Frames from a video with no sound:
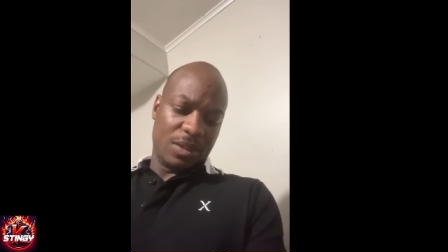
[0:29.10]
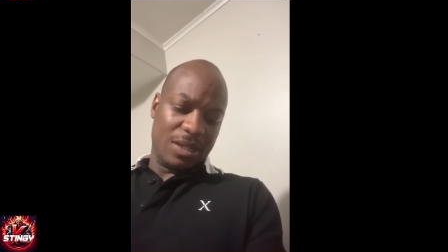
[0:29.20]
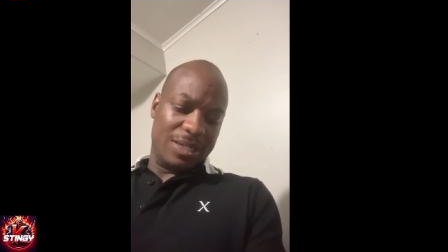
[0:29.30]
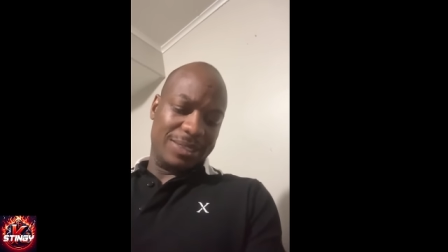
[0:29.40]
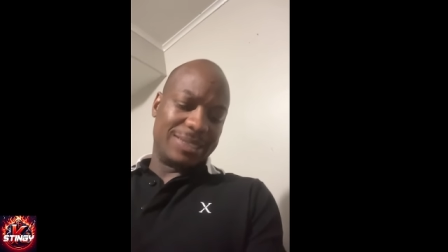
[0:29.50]

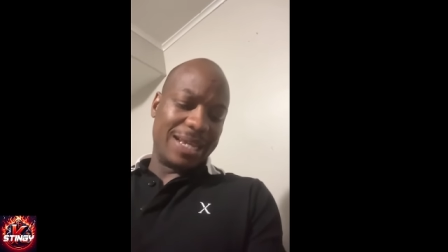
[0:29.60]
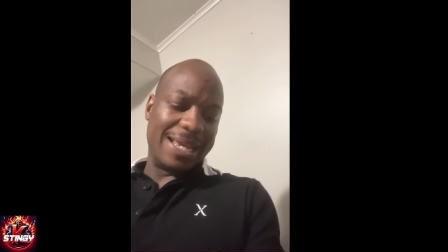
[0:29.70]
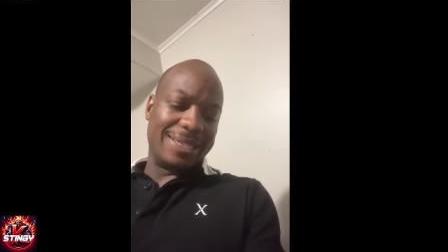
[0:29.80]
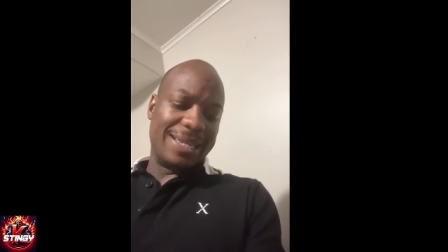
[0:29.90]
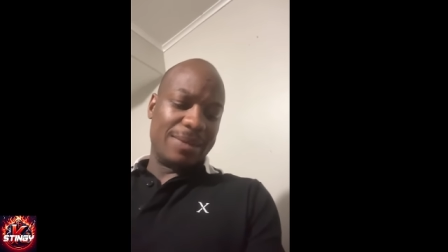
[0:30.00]
And
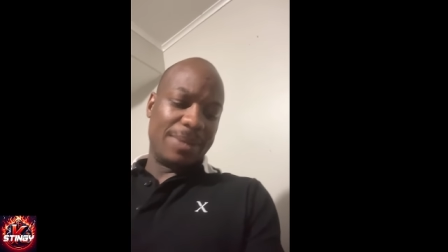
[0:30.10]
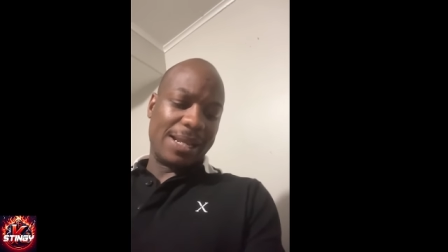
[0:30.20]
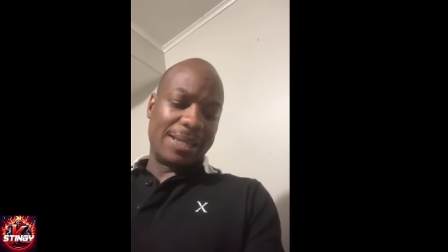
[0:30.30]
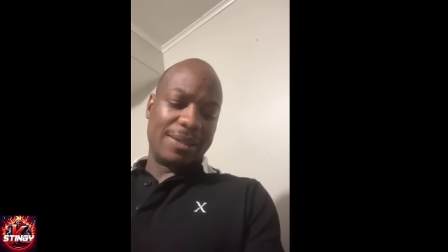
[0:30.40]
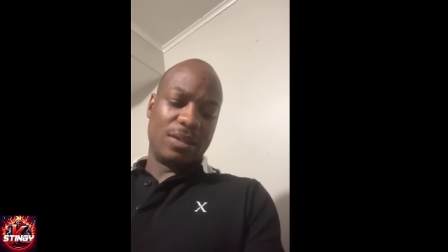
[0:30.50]
sad thing
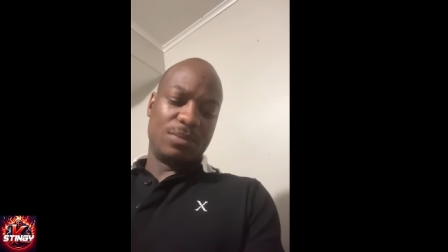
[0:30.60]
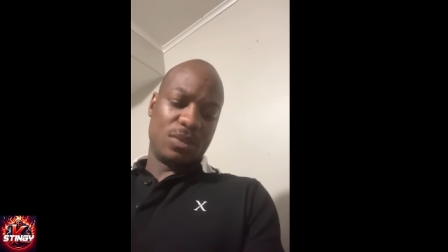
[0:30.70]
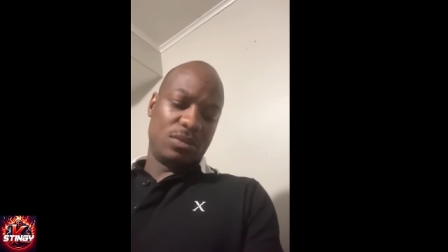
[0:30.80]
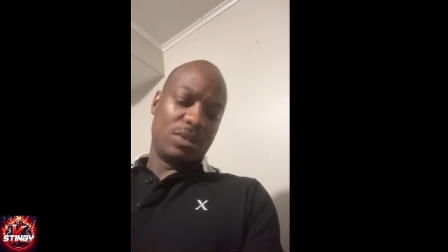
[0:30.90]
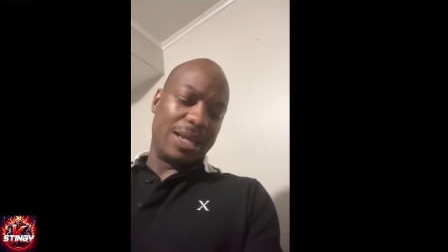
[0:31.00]
about it, yeah,
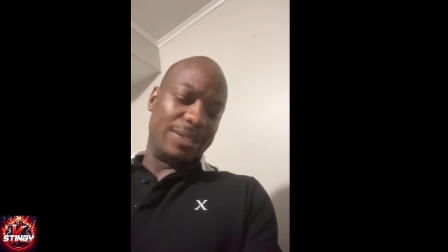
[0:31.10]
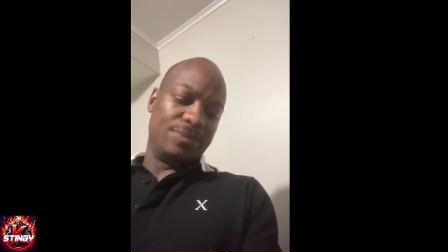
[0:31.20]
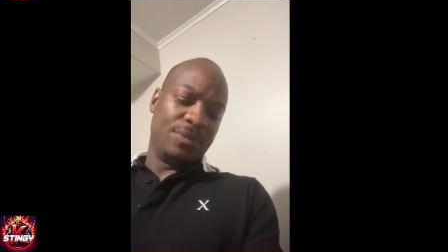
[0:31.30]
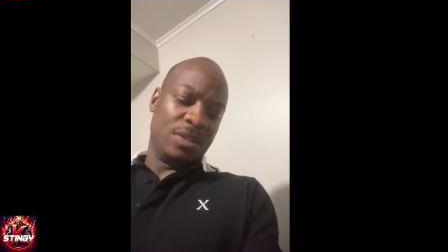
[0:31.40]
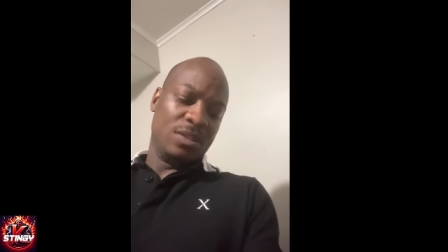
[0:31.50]
bro, like
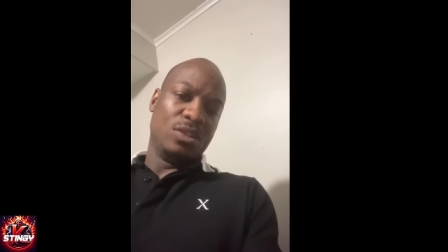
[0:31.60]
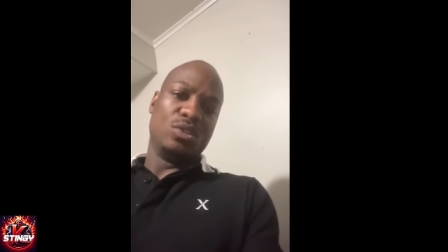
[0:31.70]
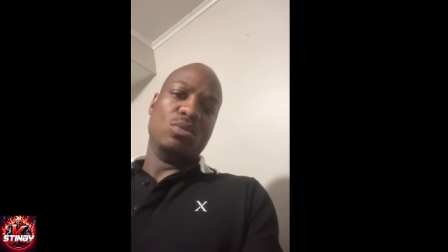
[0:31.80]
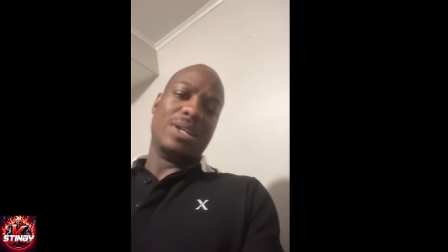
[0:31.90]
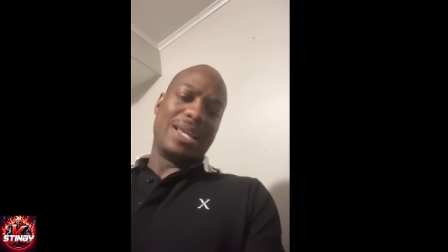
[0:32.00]

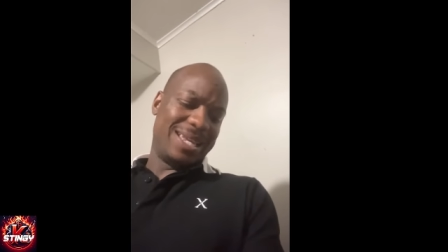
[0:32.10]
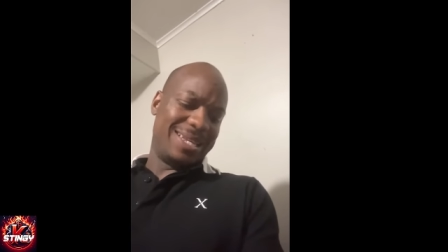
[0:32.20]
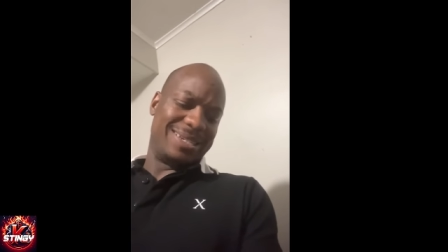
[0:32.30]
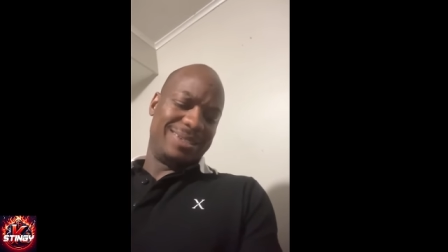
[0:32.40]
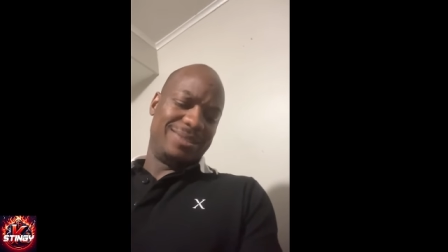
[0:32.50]
you
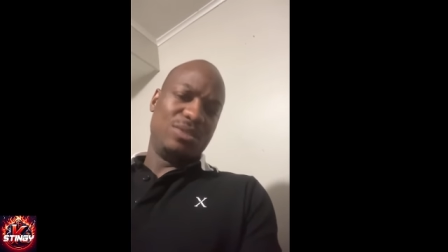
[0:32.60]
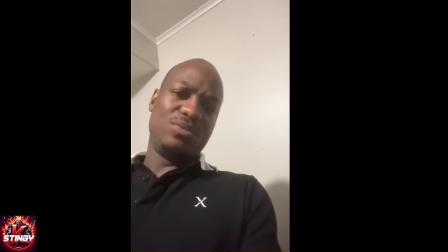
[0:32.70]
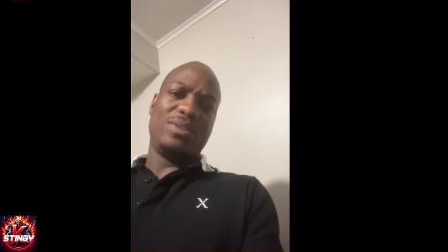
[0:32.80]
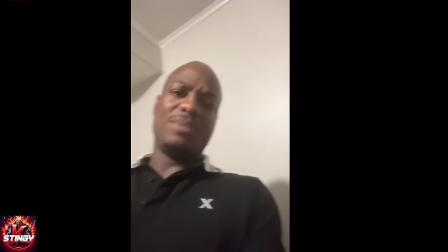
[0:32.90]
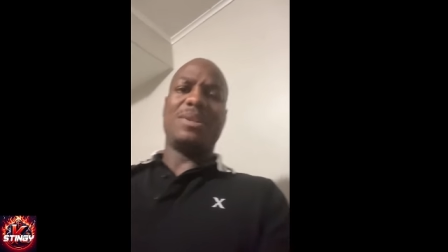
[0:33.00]
lying. You
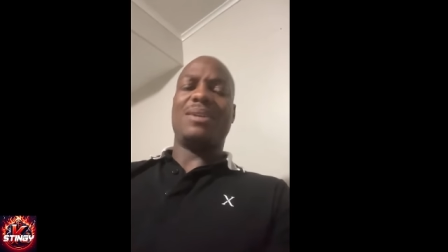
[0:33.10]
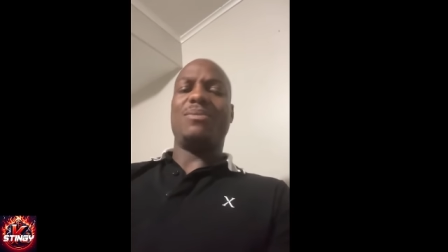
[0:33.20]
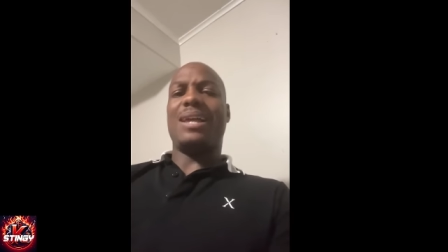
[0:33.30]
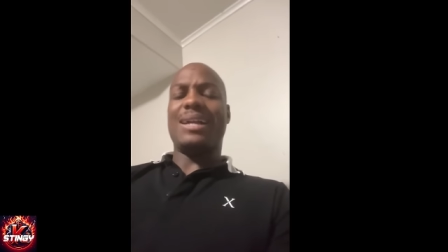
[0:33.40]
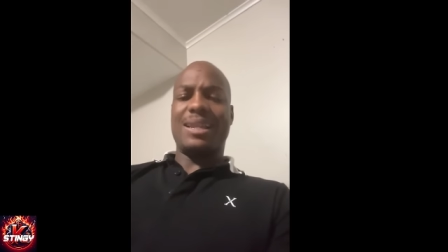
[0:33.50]
feel me? Like
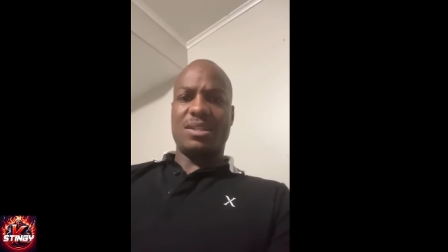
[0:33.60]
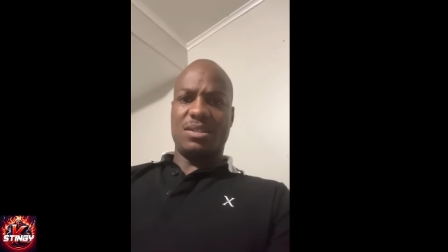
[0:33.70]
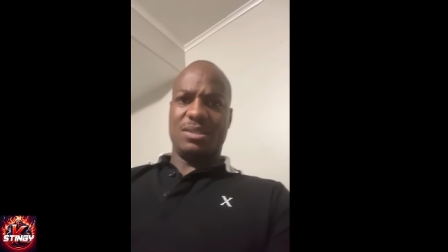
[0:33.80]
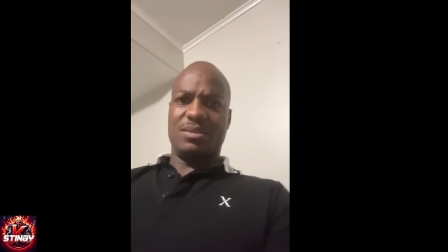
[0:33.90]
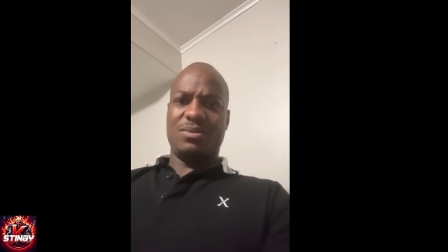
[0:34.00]
what I gotta
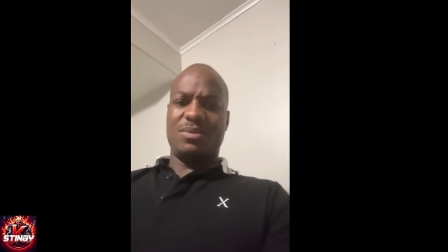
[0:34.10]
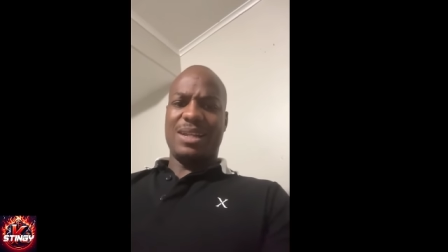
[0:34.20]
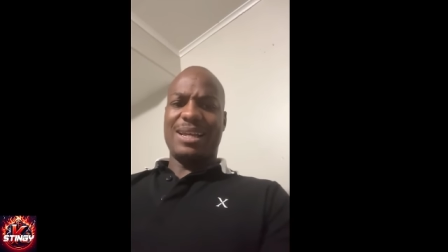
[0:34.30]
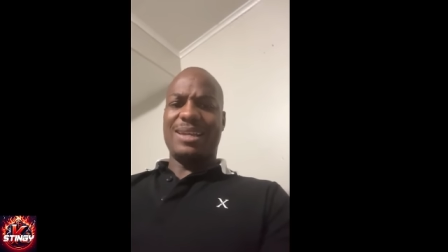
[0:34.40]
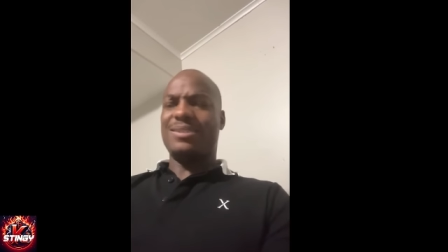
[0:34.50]
come what
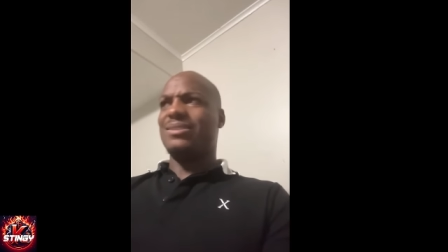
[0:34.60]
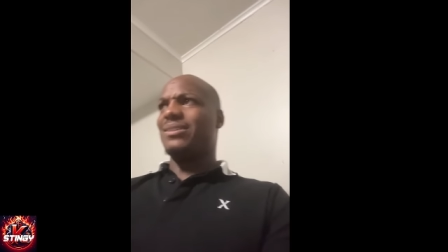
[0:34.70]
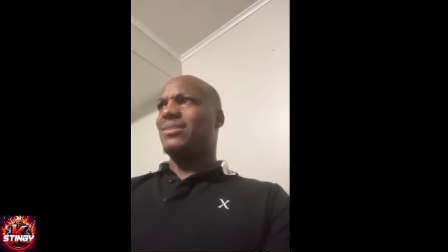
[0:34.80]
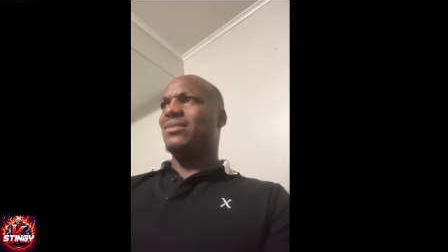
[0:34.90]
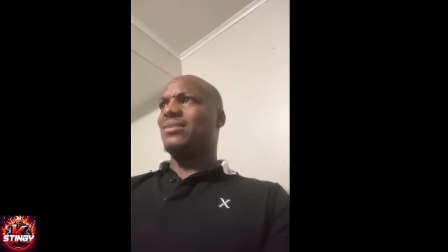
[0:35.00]
I gotta come
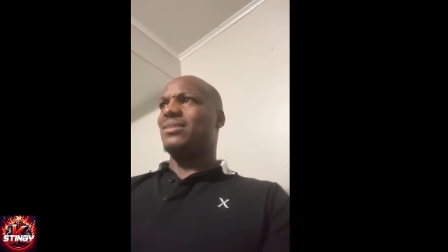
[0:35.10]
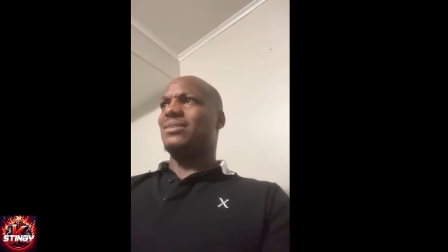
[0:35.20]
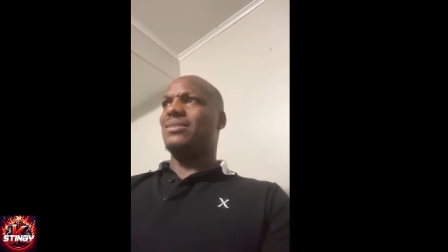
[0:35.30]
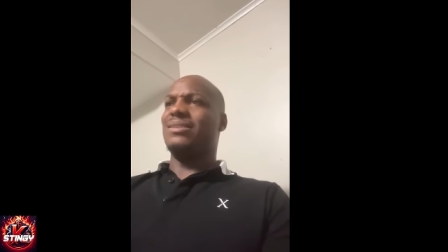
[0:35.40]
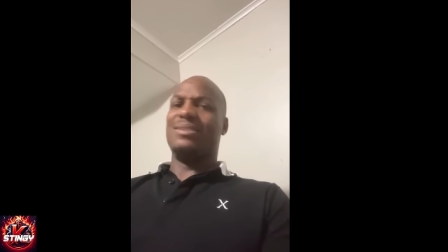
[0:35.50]
uh
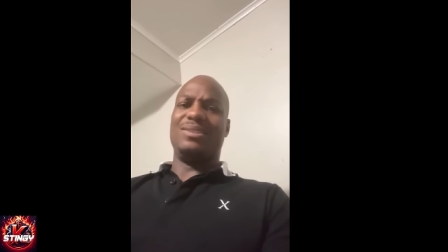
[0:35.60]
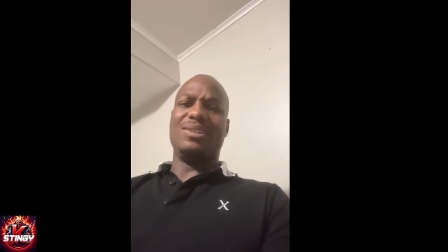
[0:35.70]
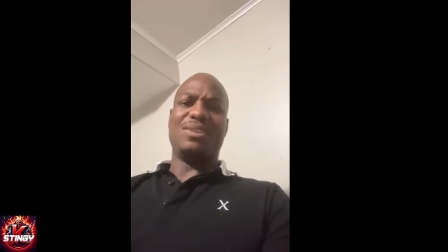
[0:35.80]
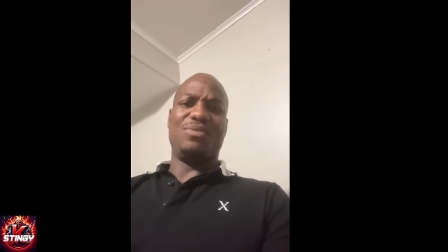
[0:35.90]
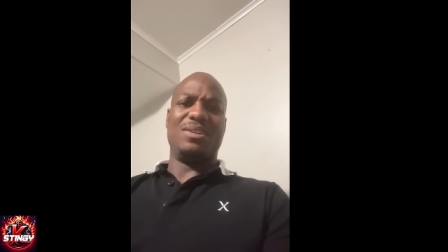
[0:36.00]

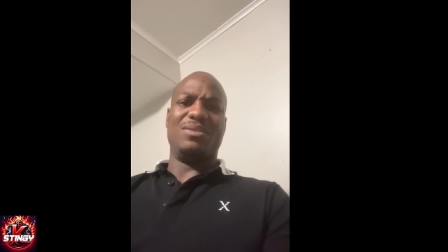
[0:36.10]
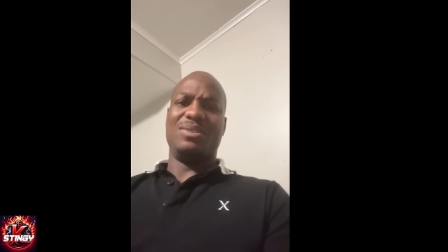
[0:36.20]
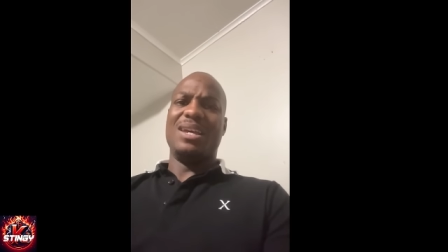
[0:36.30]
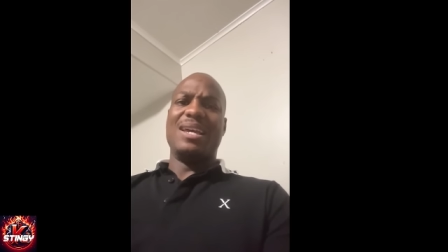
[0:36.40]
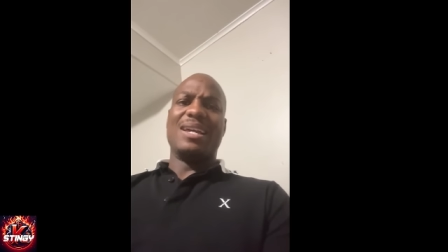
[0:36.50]
looking for
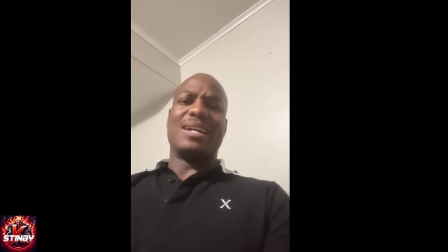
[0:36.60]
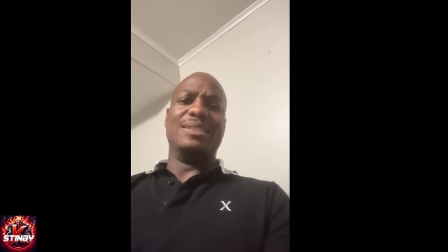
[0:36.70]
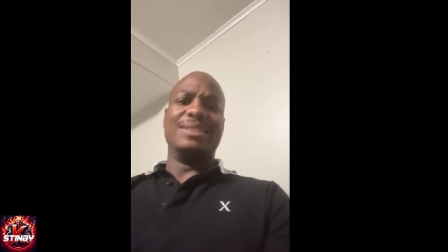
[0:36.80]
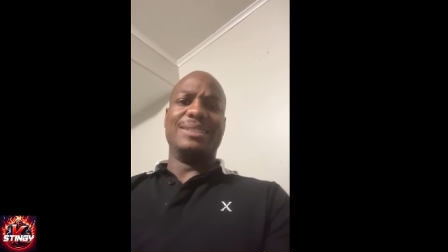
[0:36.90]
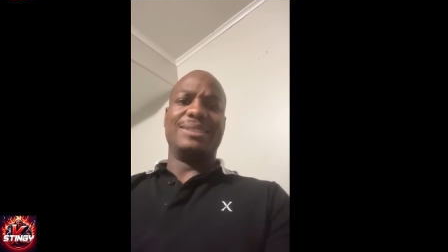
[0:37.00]

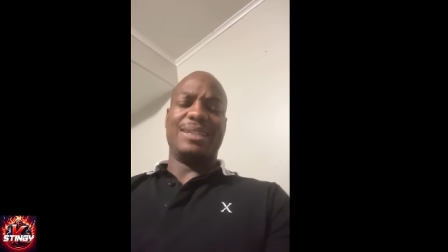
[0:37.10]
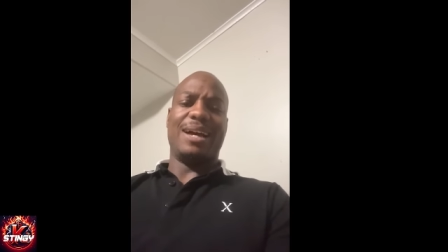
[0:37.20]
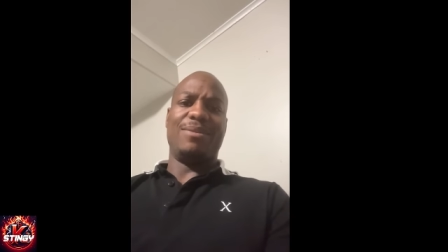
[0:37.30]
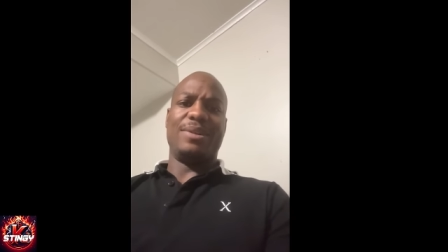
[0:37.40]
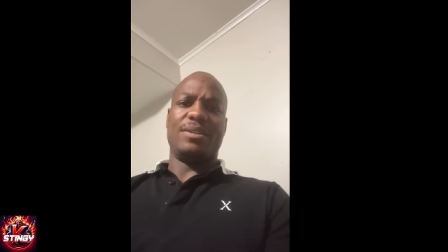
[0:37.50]
guns in
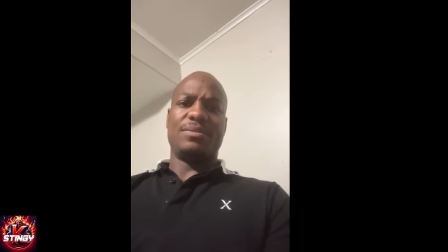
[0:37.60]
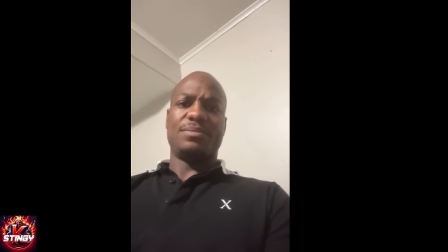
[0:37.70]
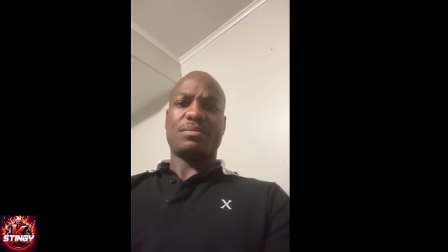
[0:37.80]
out there.